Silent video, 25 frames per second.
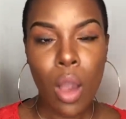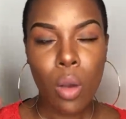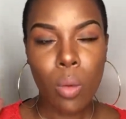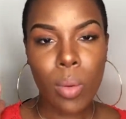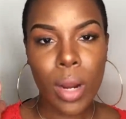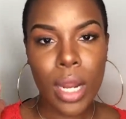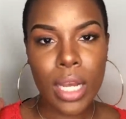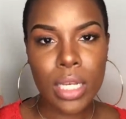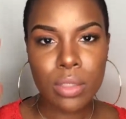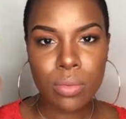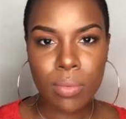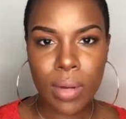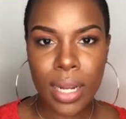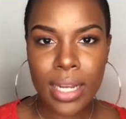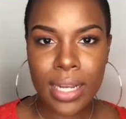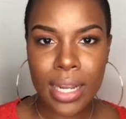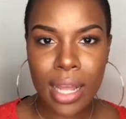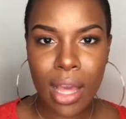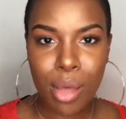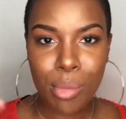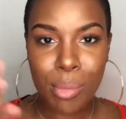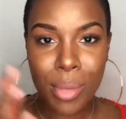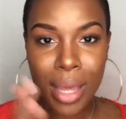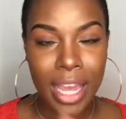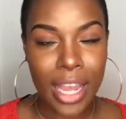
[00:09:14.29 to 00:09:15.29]
Whereas right
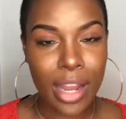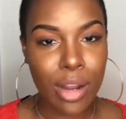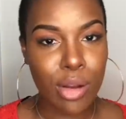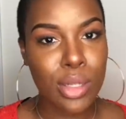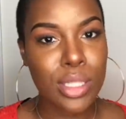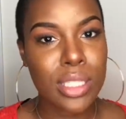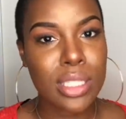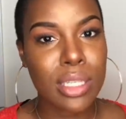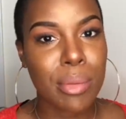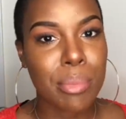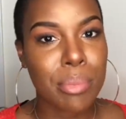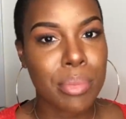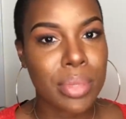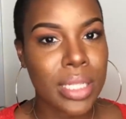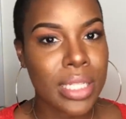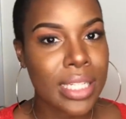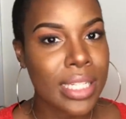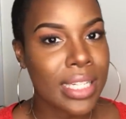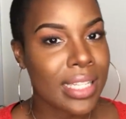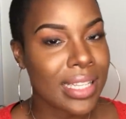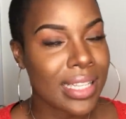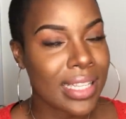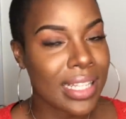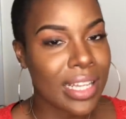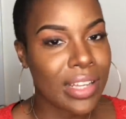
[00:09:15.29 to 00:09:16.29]
now my hair is
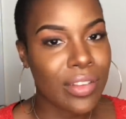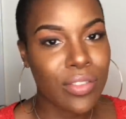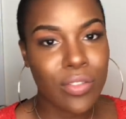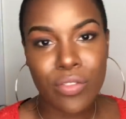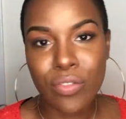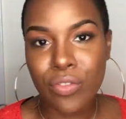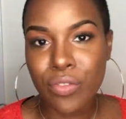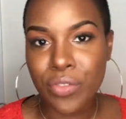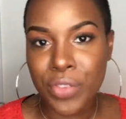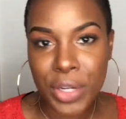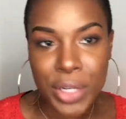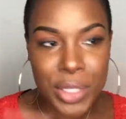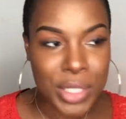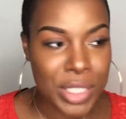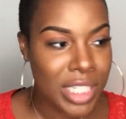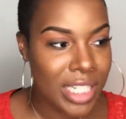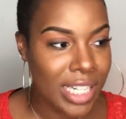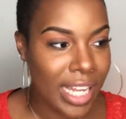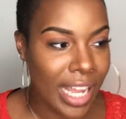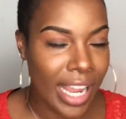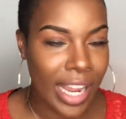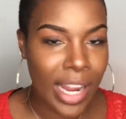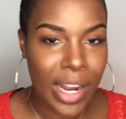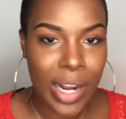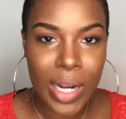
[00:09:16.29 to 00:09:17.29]
completely
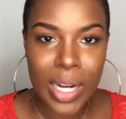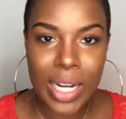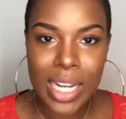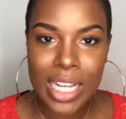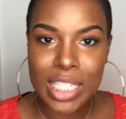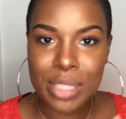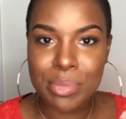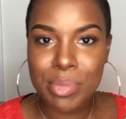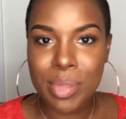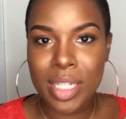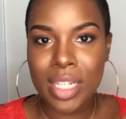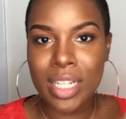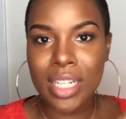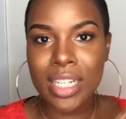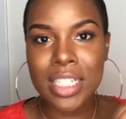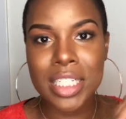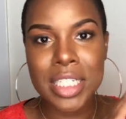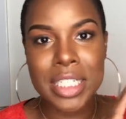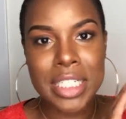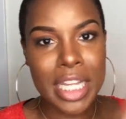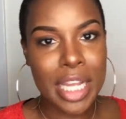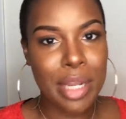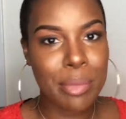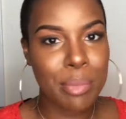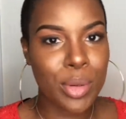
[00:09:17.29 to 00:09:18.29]
virgin hair. has been
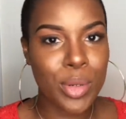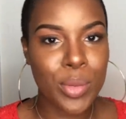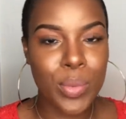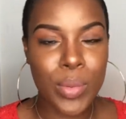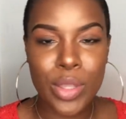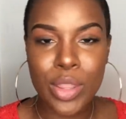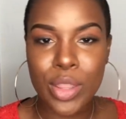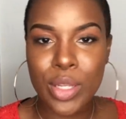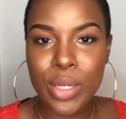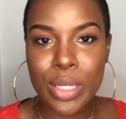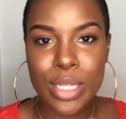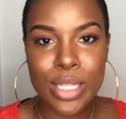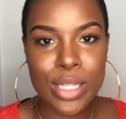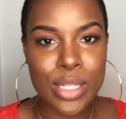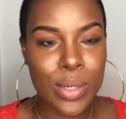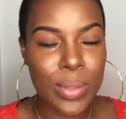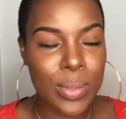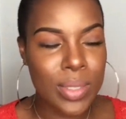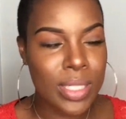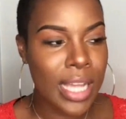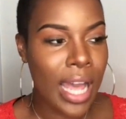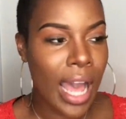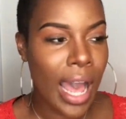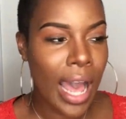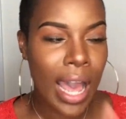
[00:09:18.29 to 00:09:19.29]
untampered with. There's
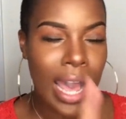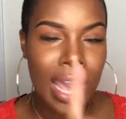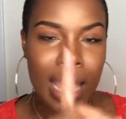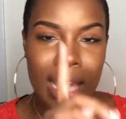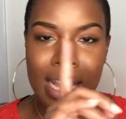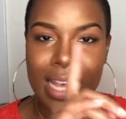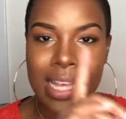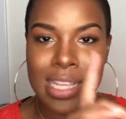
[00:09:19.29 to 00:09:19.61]
no dye.